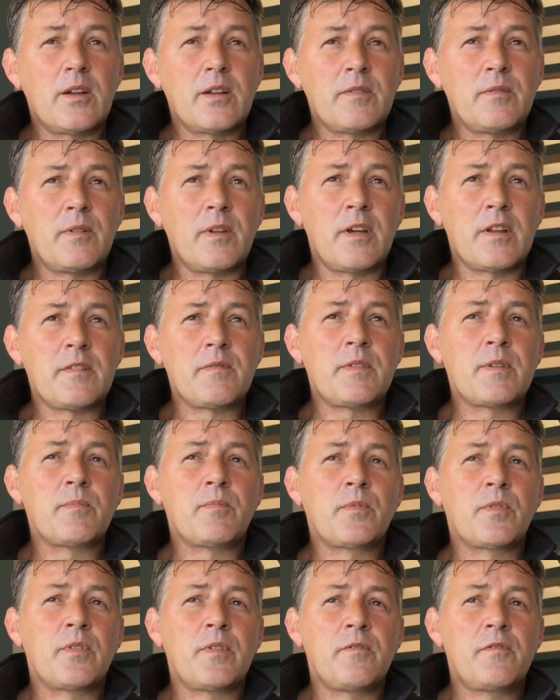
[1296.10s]
of the
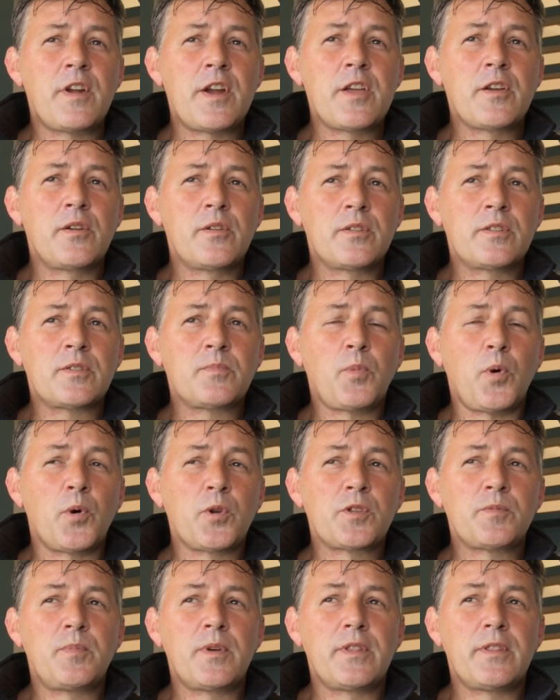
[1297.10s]
very good
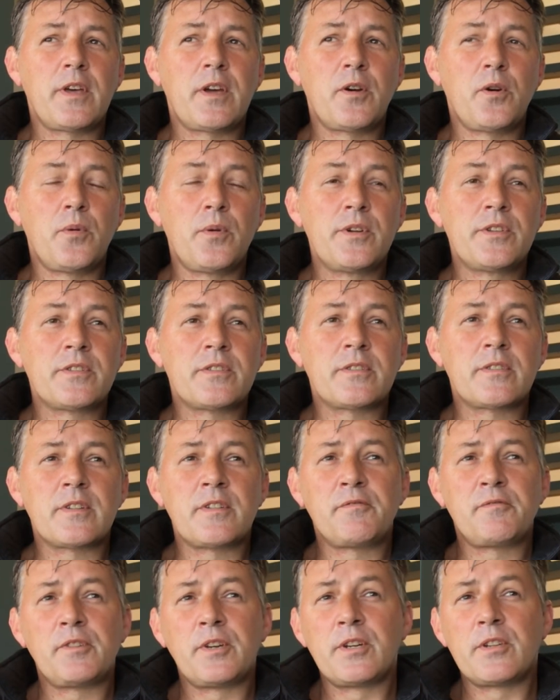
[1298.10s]
sportsmen, they always
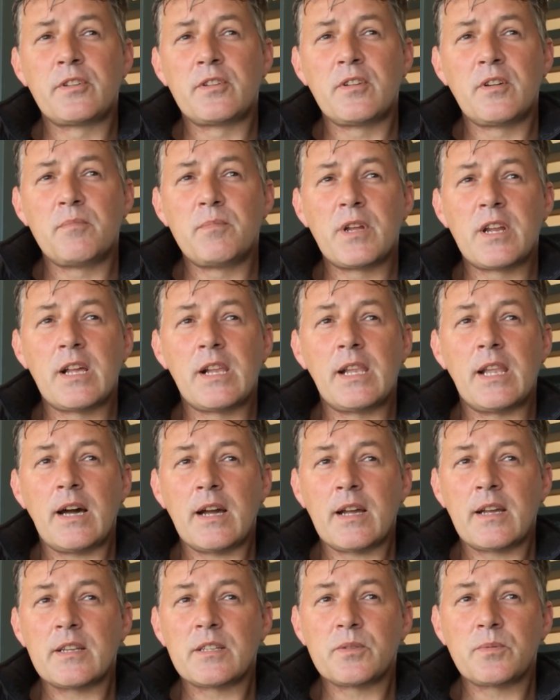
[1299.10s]
refer to a bit of
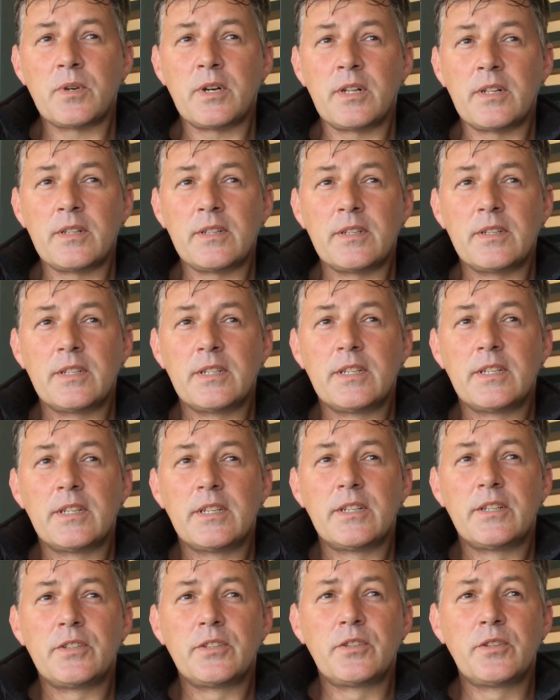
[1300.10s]
luck as well.
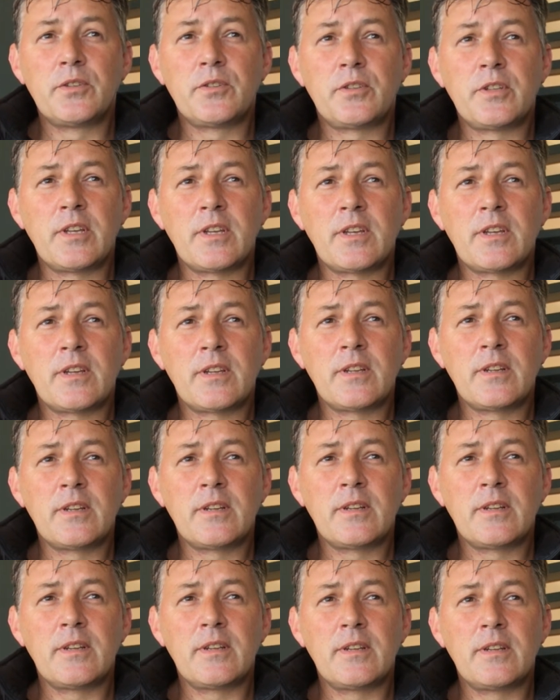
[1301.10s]
Do you think
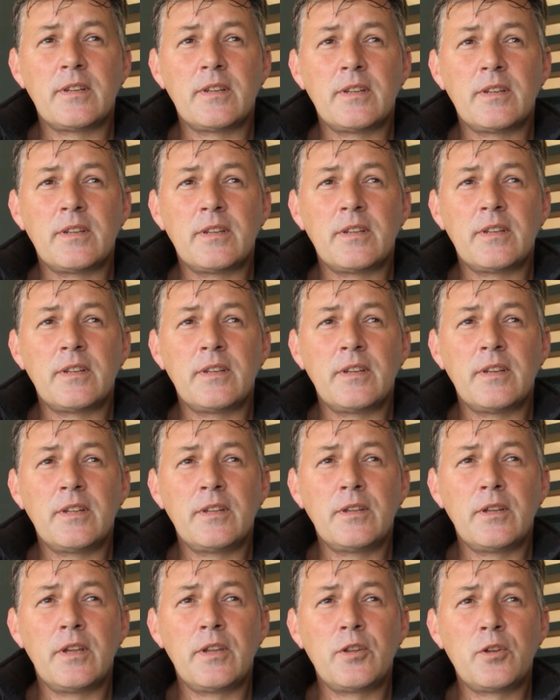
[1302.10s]

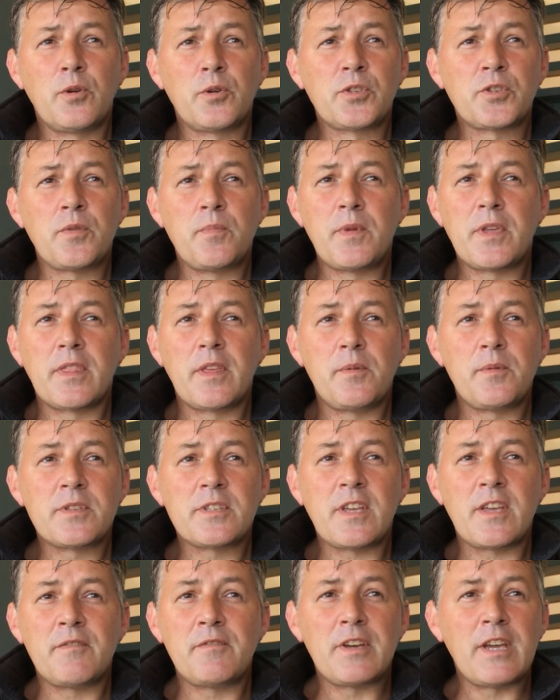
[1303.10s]
in your swimming there
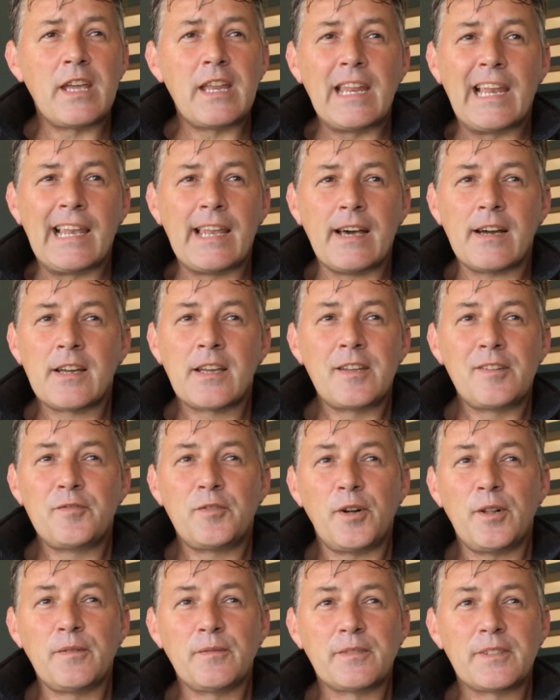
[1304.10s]
was ever any luck
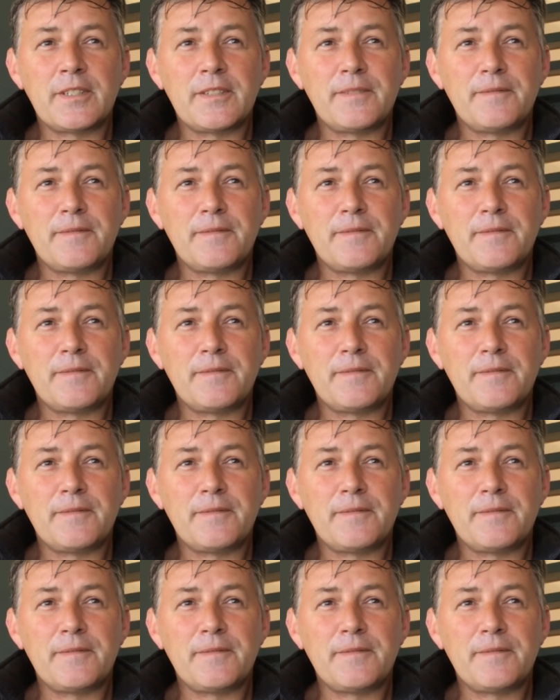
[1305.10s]
involved?